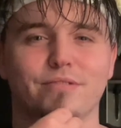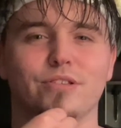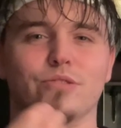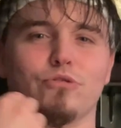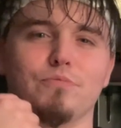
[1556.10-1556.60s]

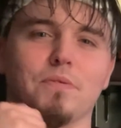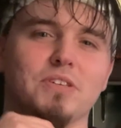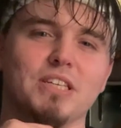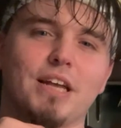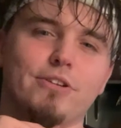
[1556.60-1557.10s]
group of
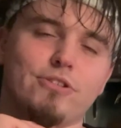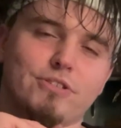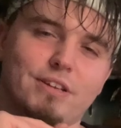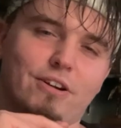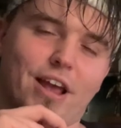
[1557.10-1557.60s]

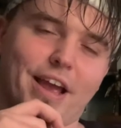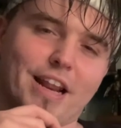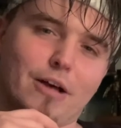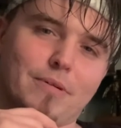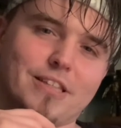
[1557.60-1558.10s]
teenagers that are
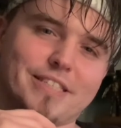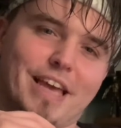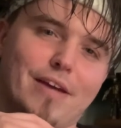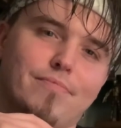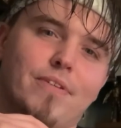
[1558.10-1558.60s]
hanging out by this
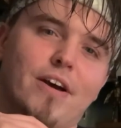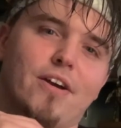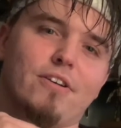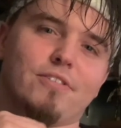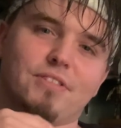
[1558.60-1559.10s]

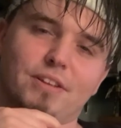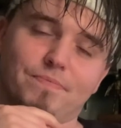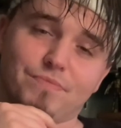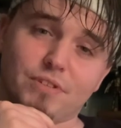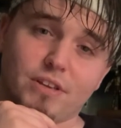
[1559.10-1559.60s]
campfire, and
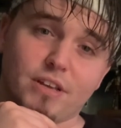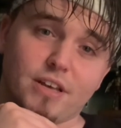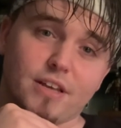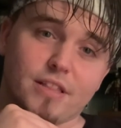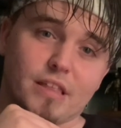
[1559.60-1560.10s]
then
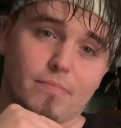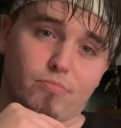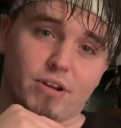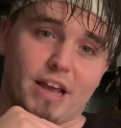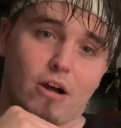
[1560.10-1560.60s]
they
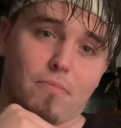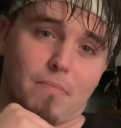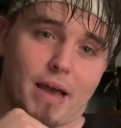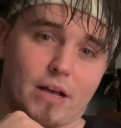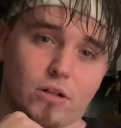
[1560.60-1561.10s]
bring out
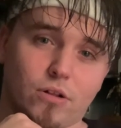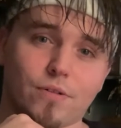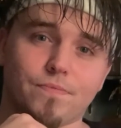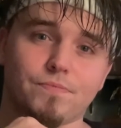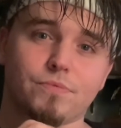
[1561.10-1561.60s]

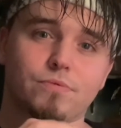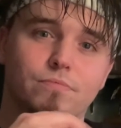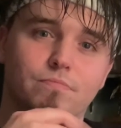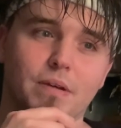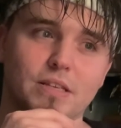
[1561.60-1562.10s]
Michael
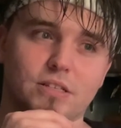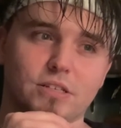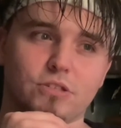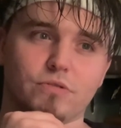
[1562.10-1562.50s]
basically to